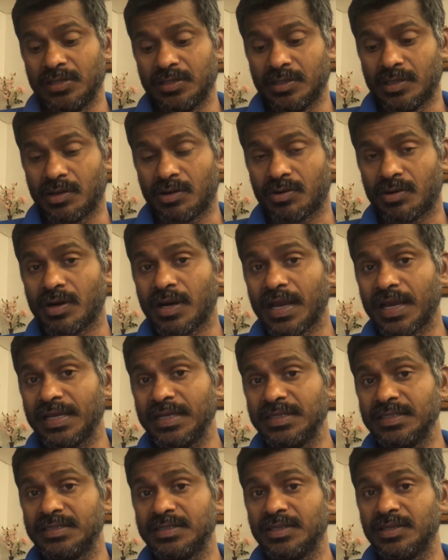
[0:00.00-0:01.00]
the
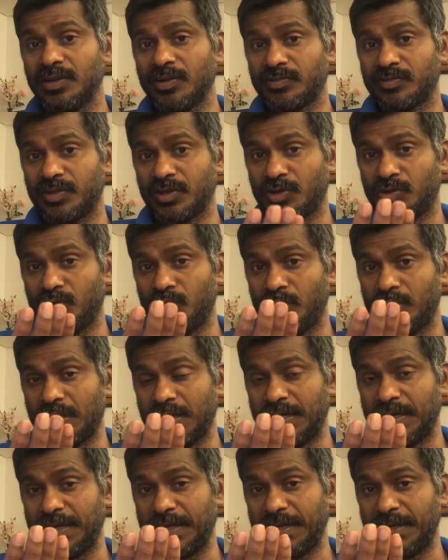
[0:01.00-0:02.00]
rising of the
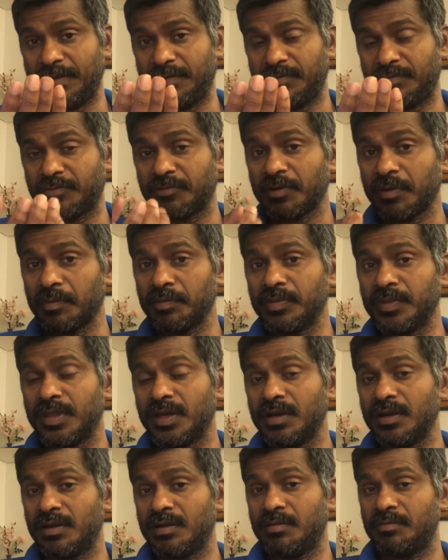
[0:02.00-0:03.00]
kundalini from
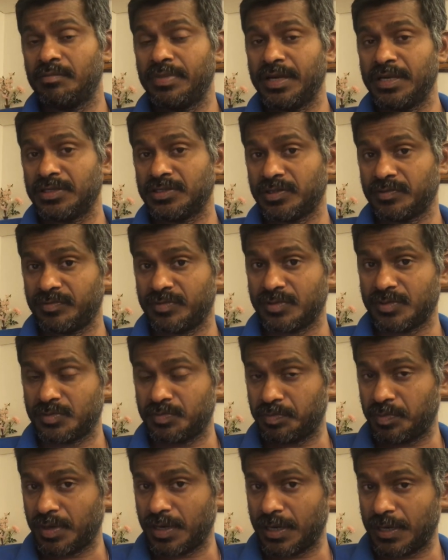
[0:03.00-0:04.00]
the base of the
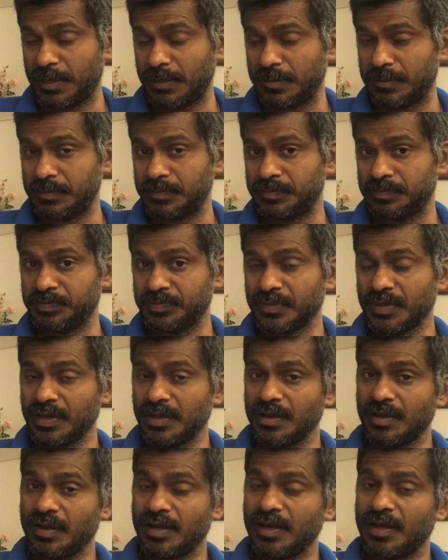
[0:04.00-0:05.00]
spine
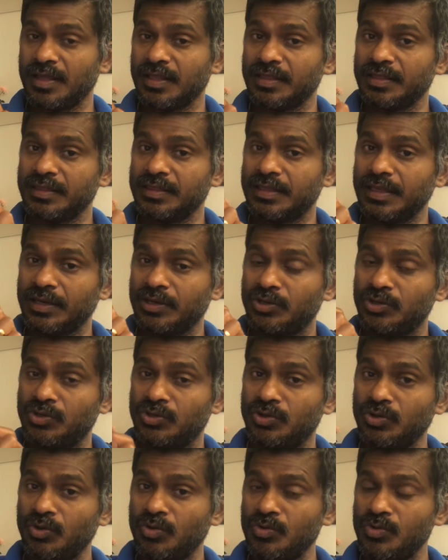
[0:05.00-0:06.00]
they
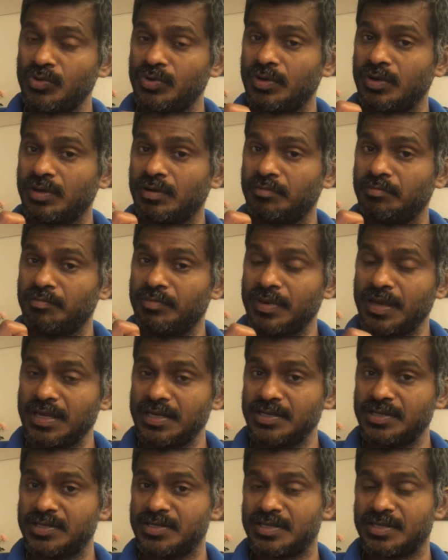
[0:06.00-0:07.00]
don't
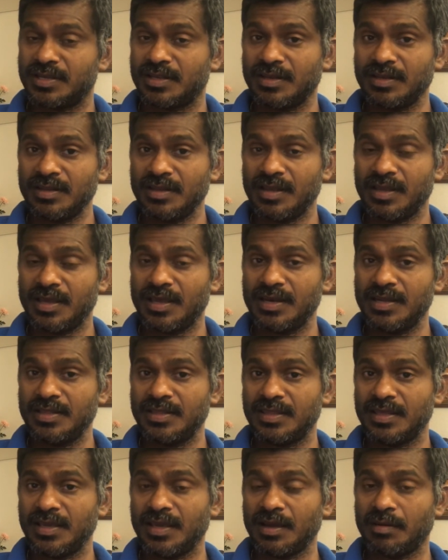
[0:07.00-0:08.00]
mention
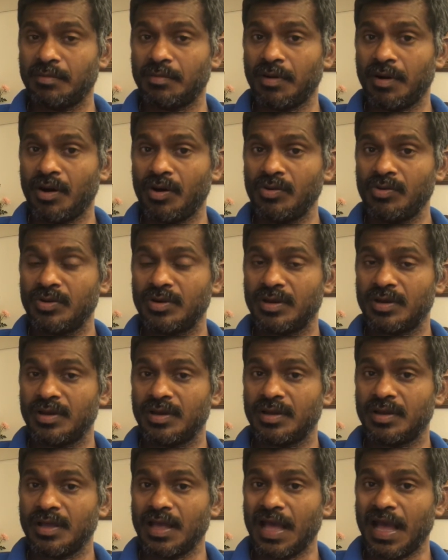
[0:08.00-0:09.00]
anything about
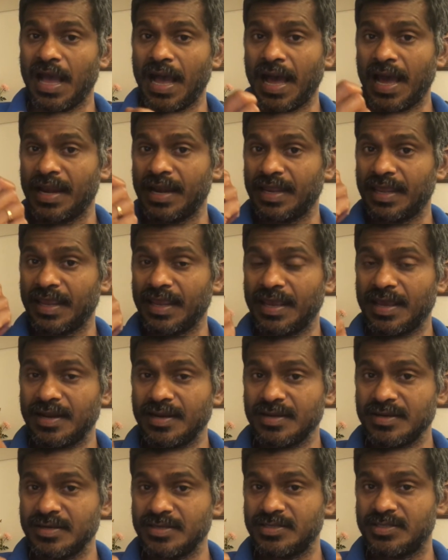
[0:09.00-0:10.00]
an
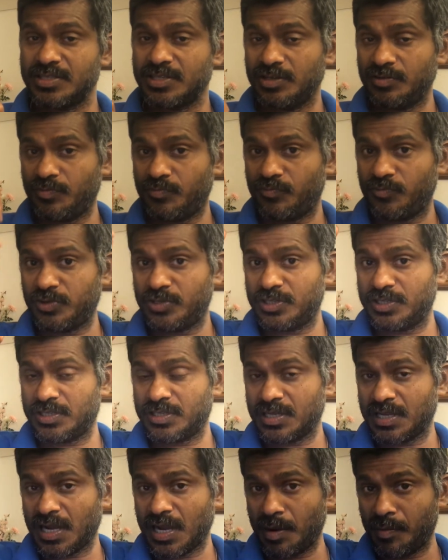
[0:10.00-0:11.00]
energy which
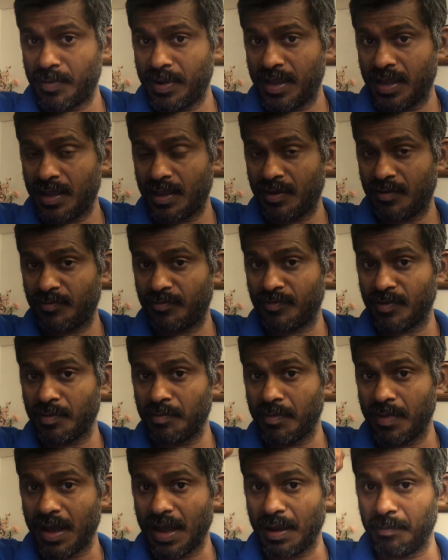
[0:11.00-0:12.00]
is coming
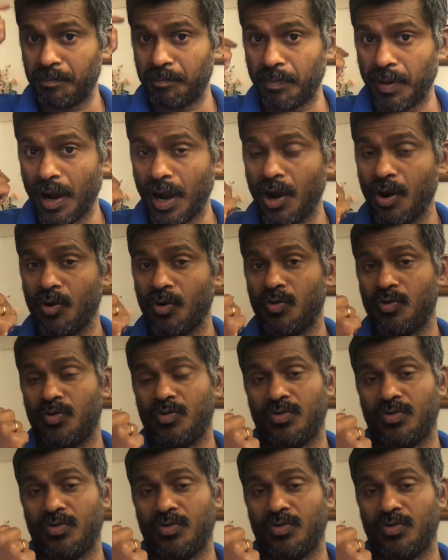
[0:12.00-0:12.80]
from above